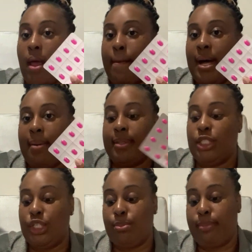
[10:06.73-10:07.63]
Pop a
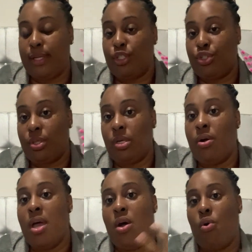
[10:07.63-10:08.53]
Benadryl,
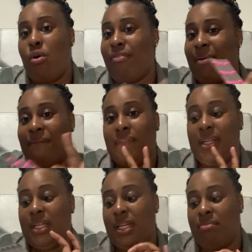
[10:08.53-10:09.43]
or if I'm
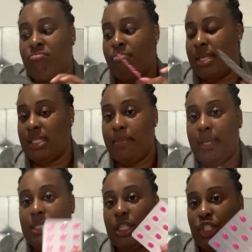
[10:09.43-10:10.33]
feeling my stomach
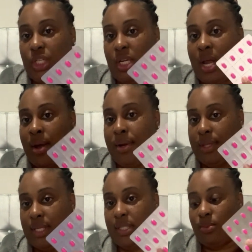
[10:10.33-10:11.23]
is itching, I heard
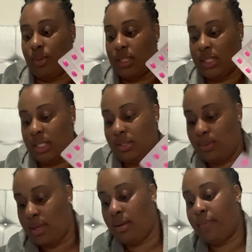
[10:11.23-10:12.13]
this works as
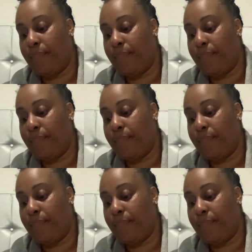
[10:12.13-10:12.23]
well.